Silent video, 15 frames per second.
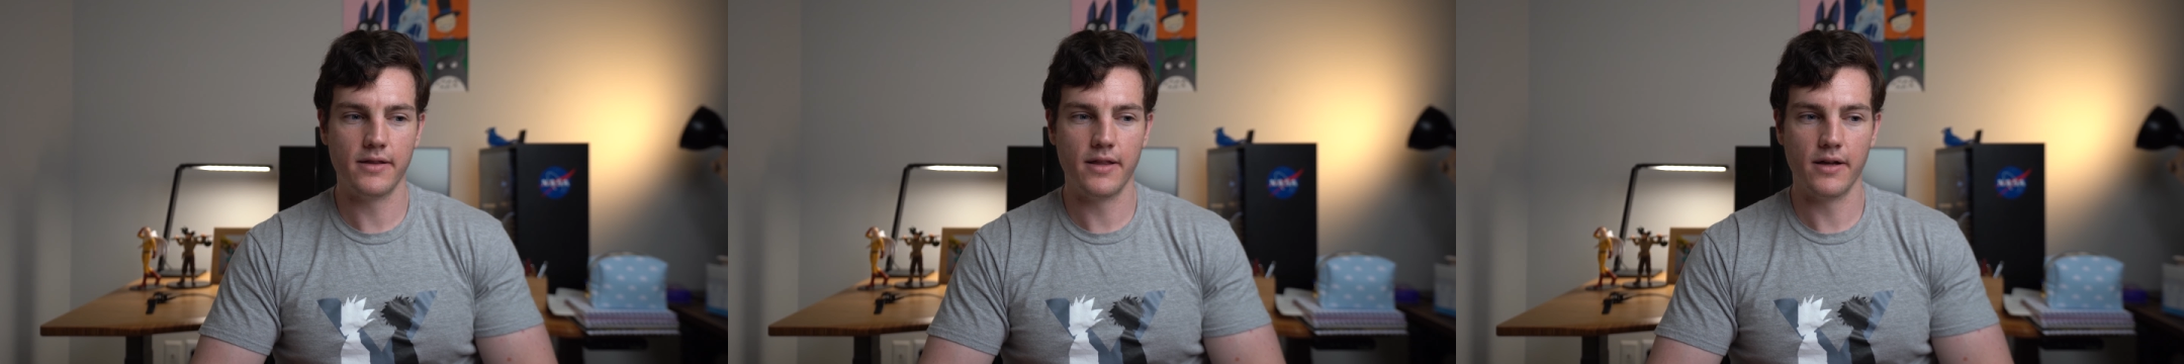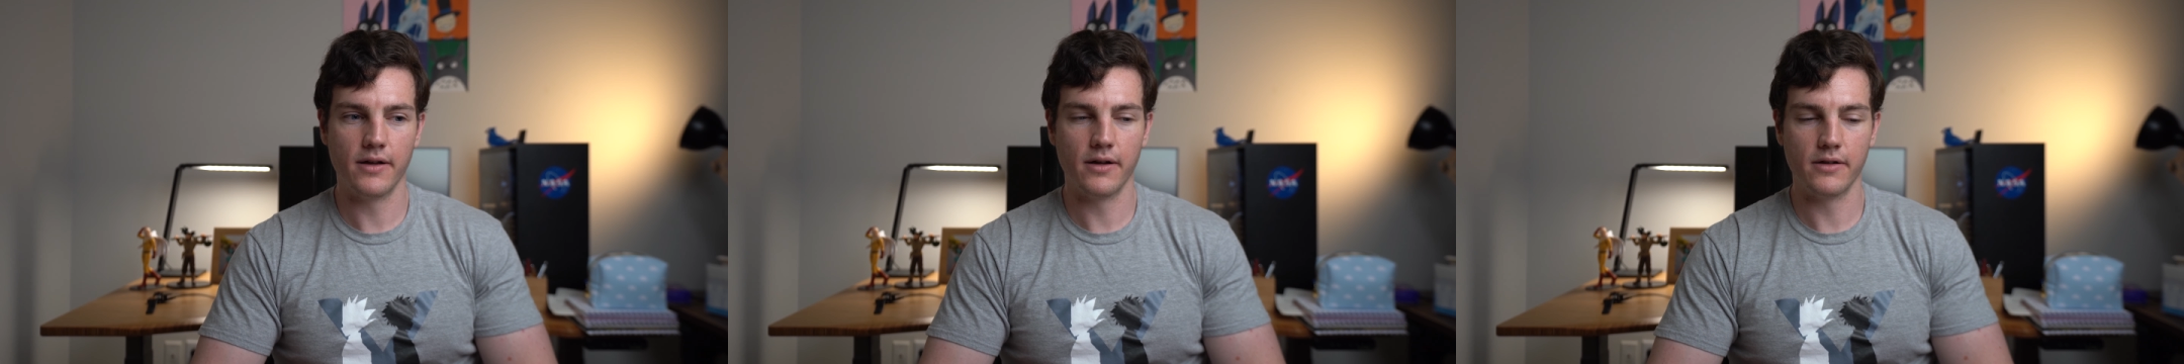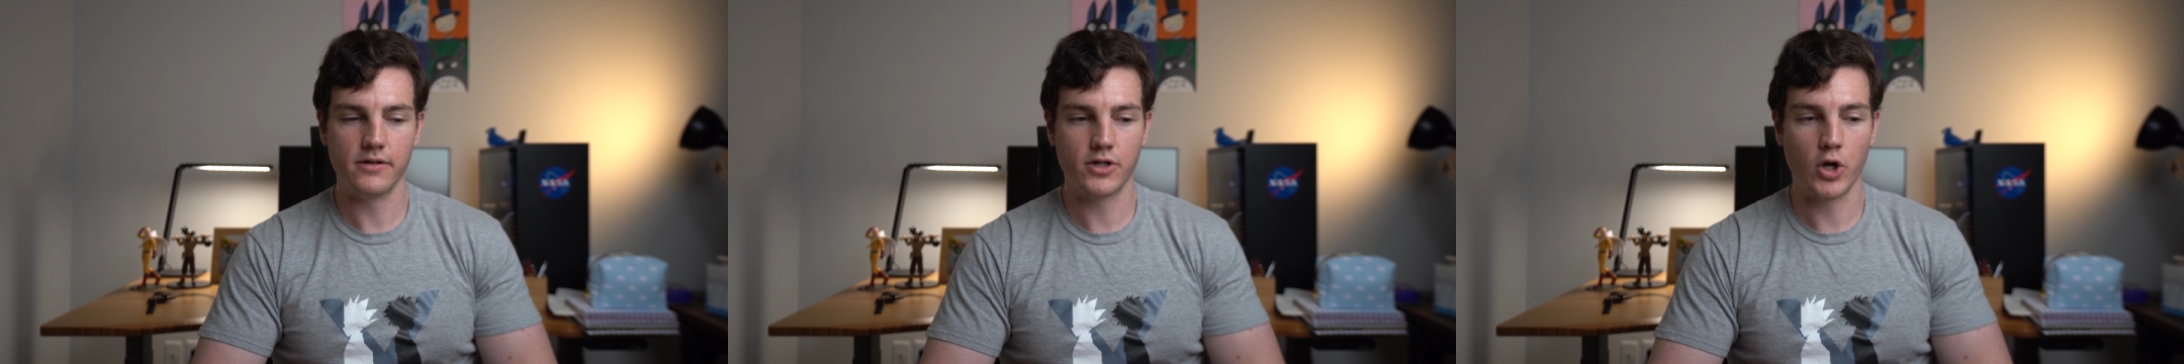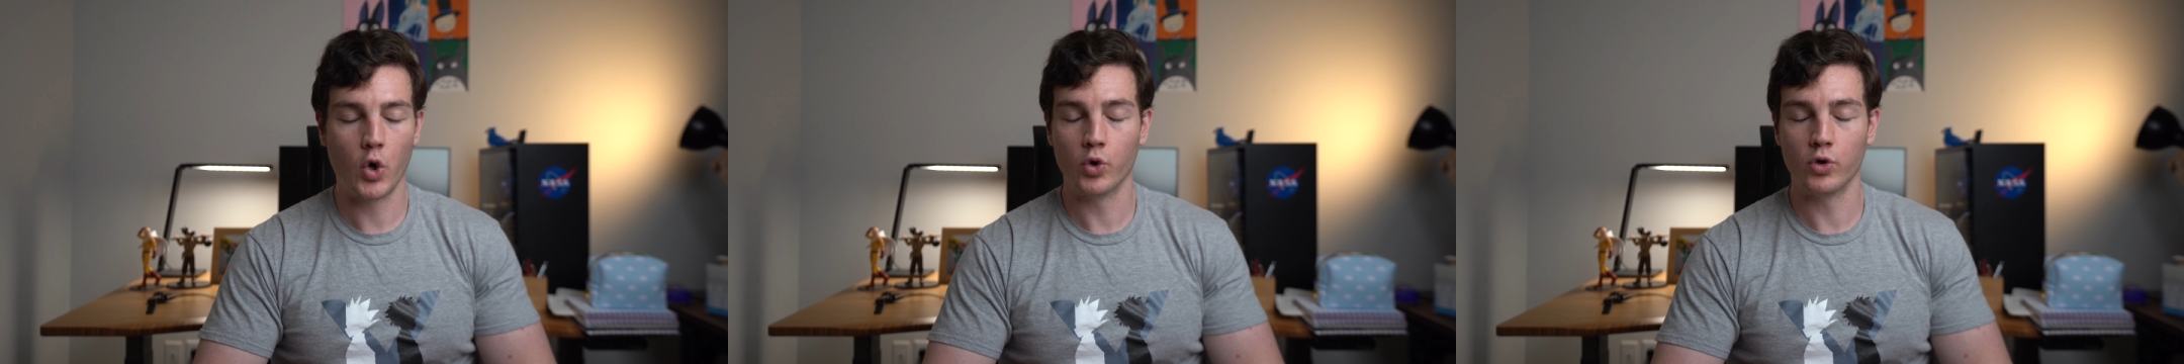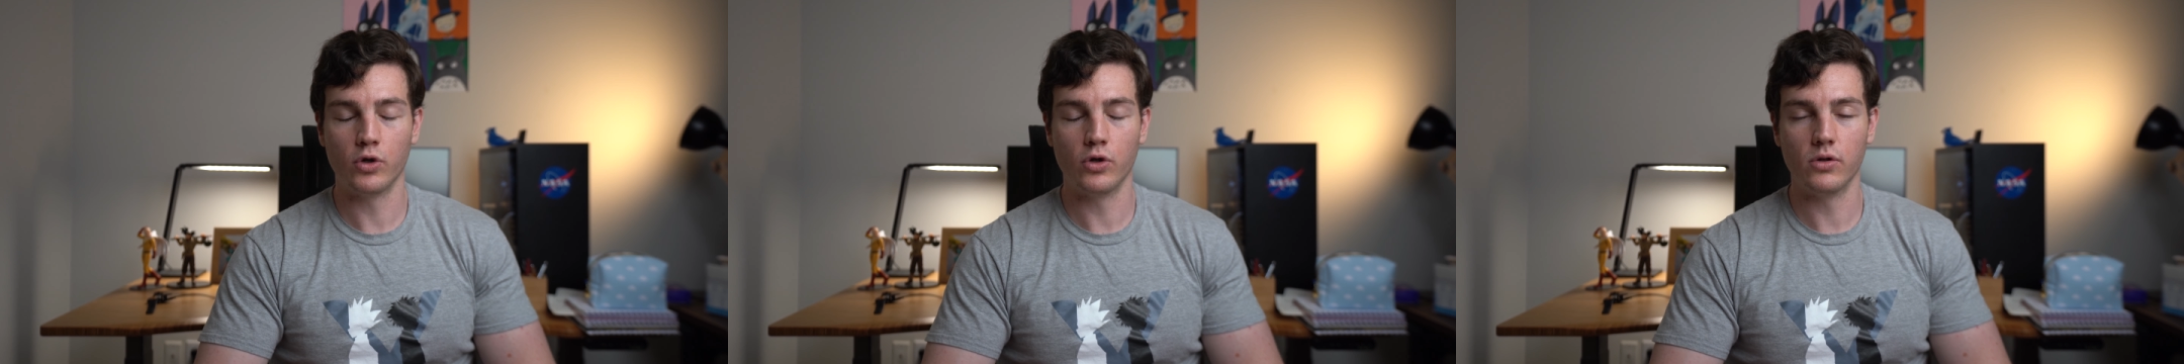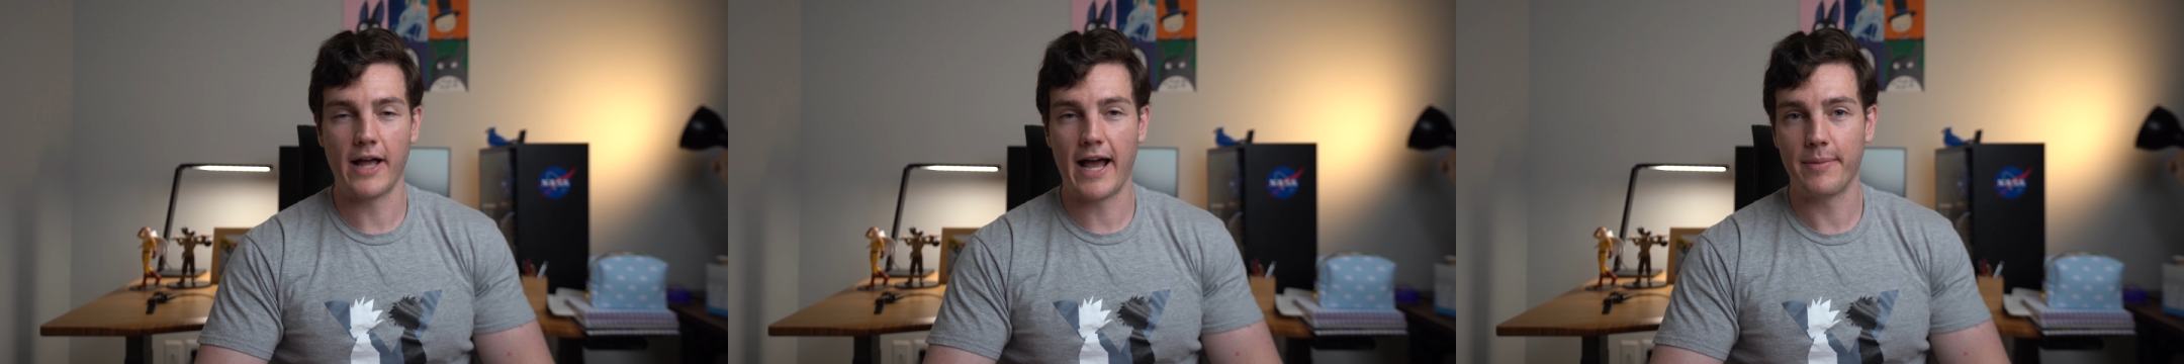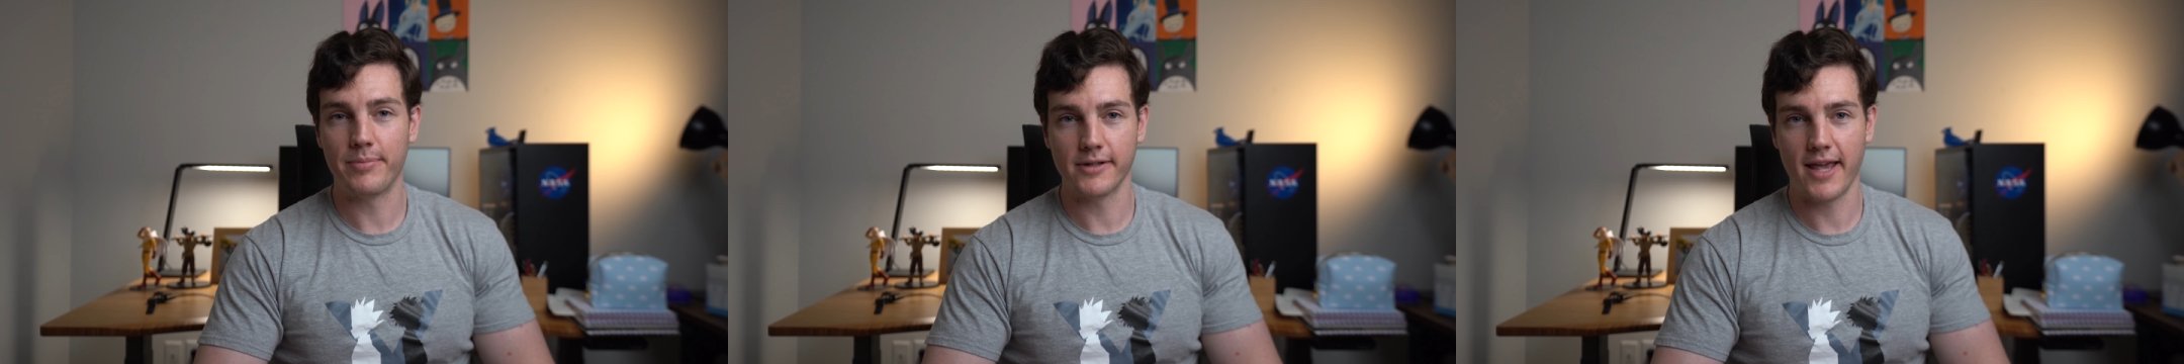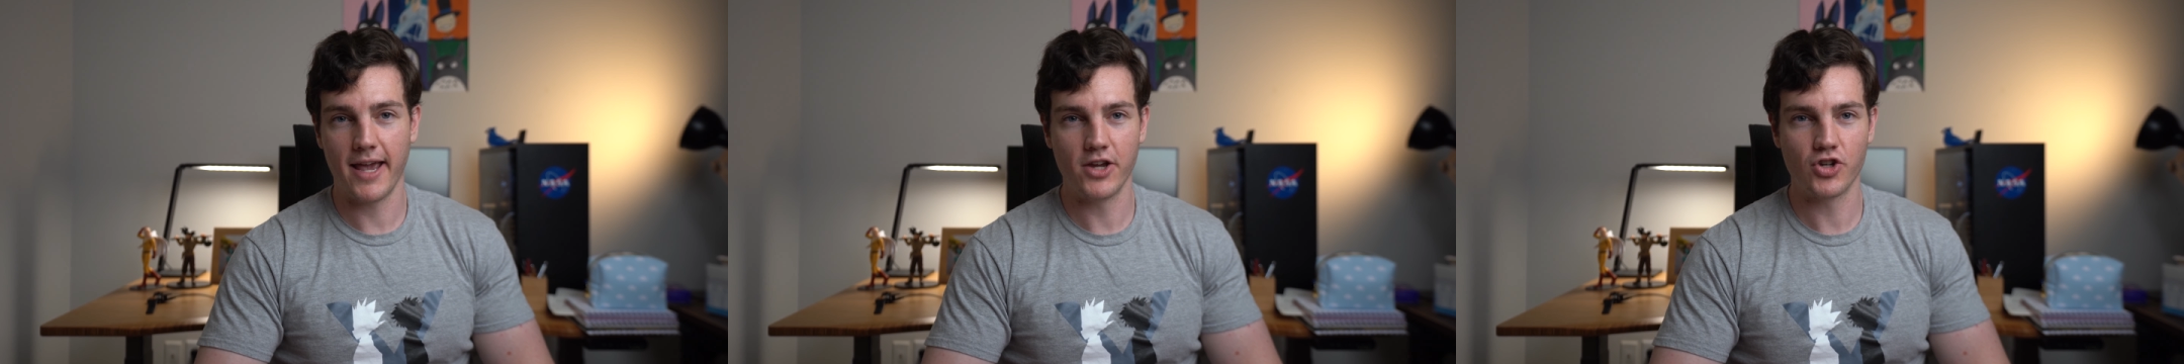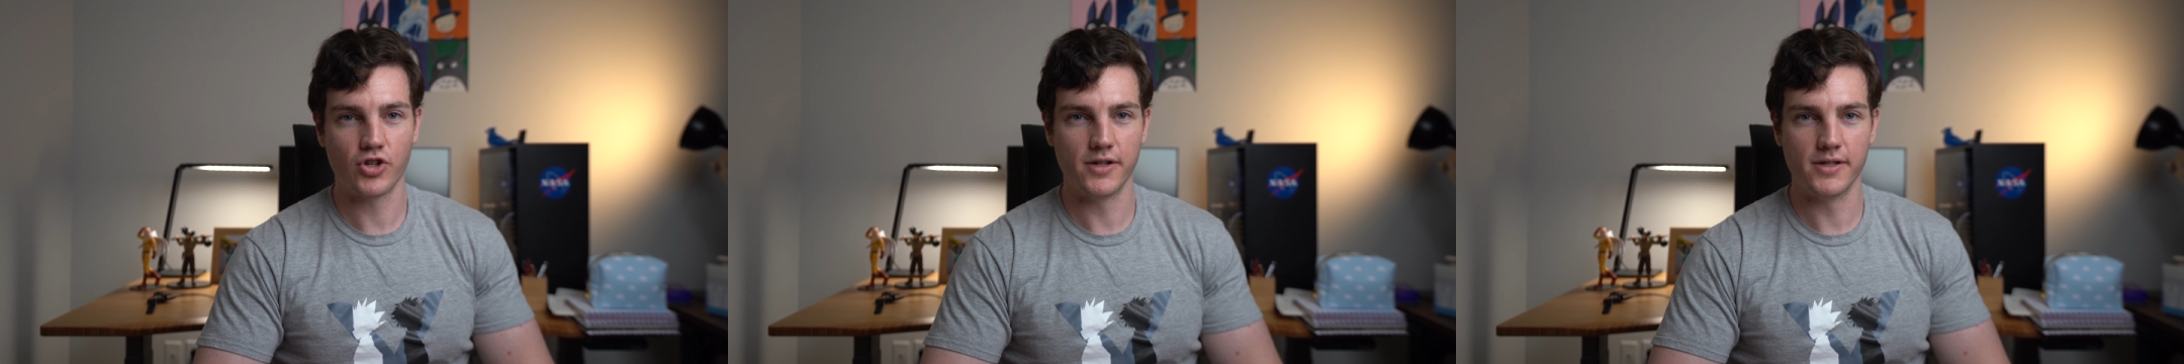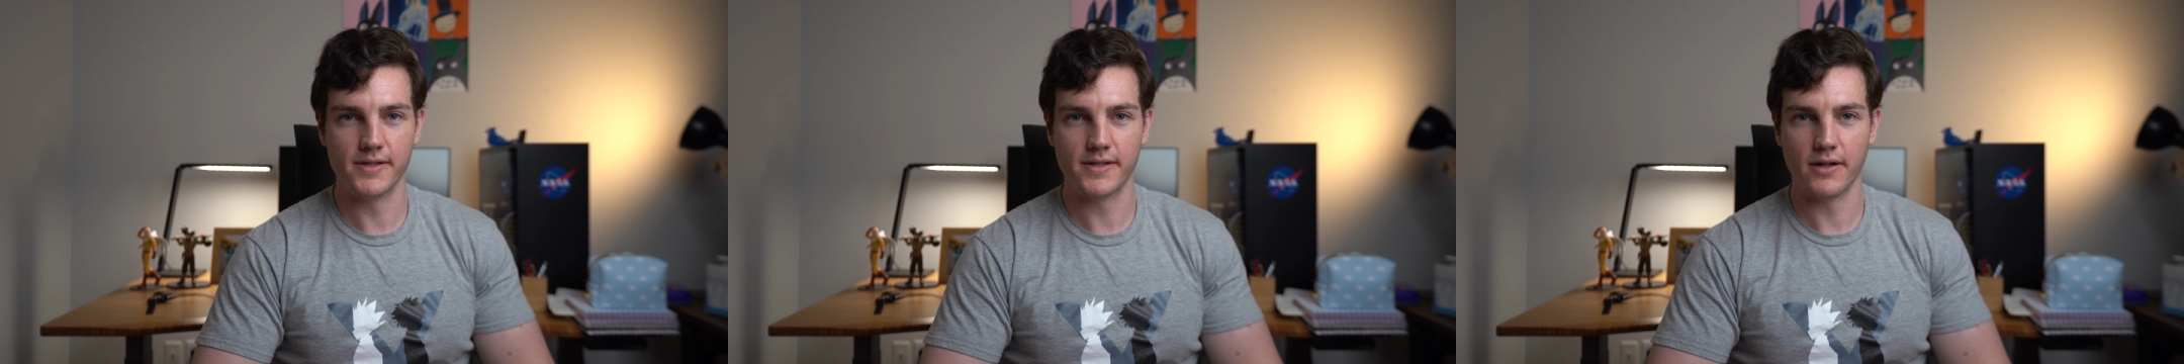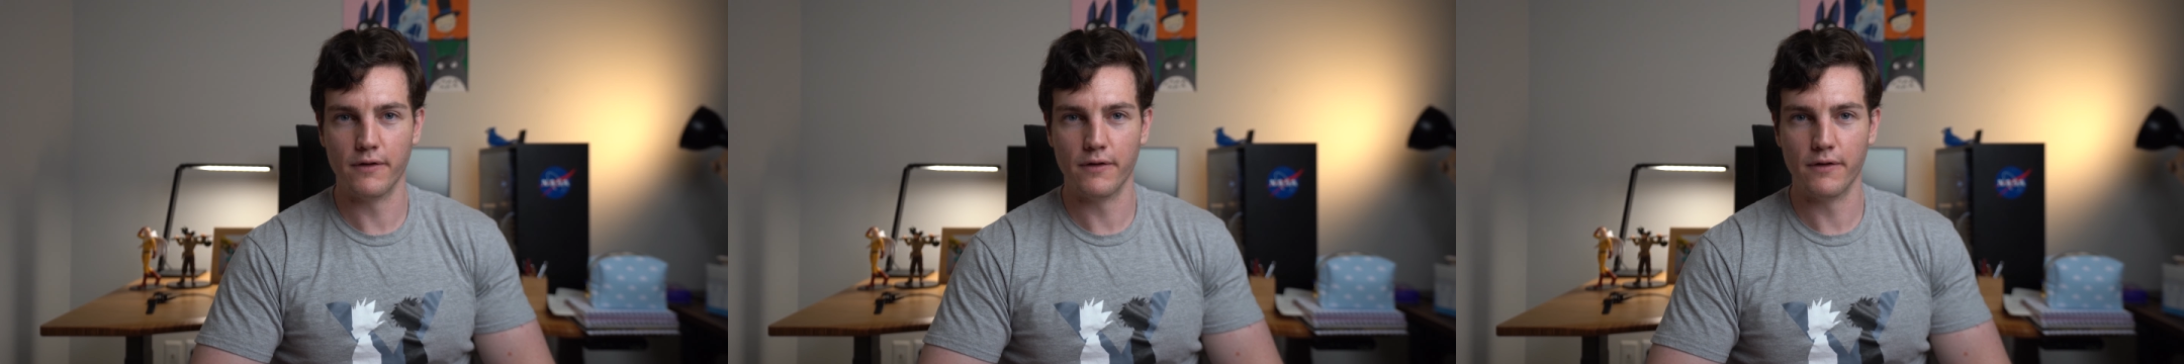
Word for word: the total applications